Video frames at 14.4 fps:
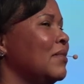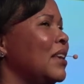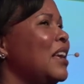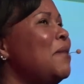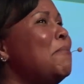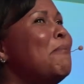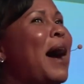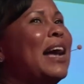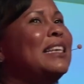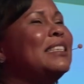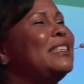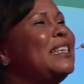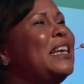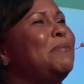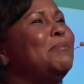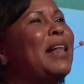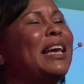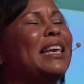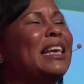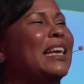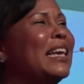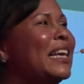It might seem like
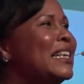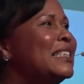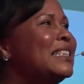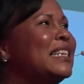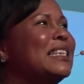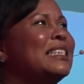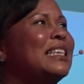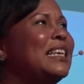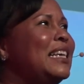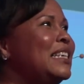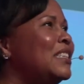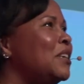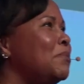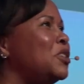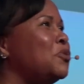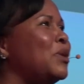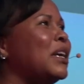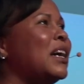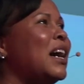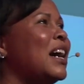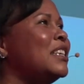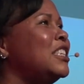innocent teasing between
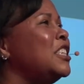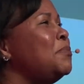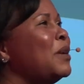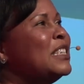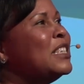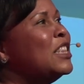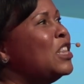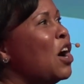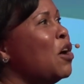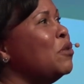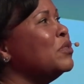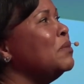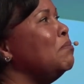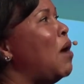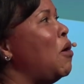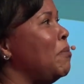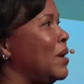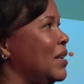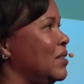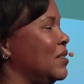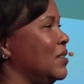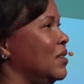cousins, but it's those
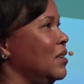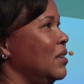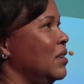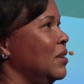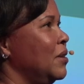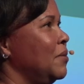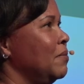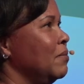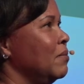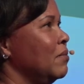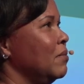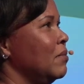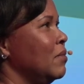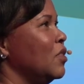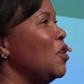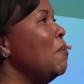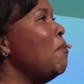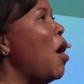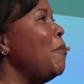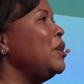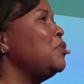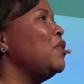moments. The
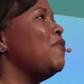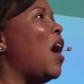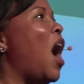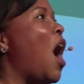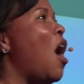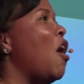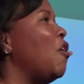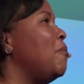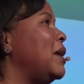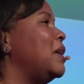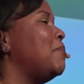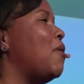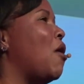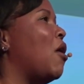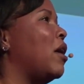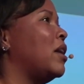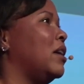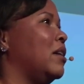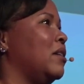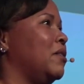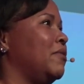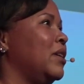moments we've all been part
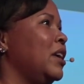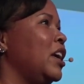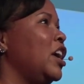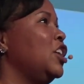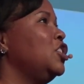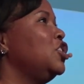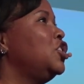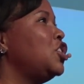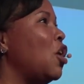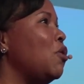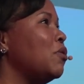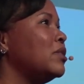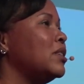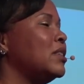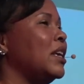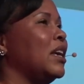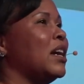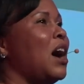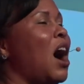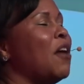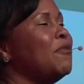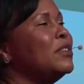of in jokes, in
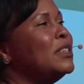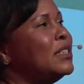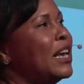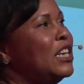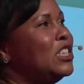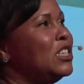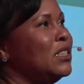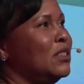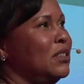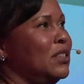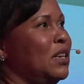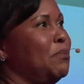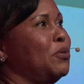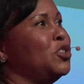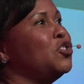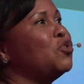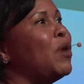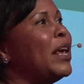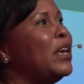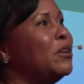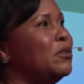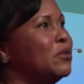conversations, in
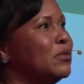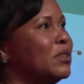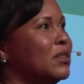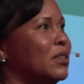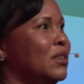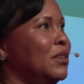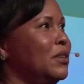portrayals,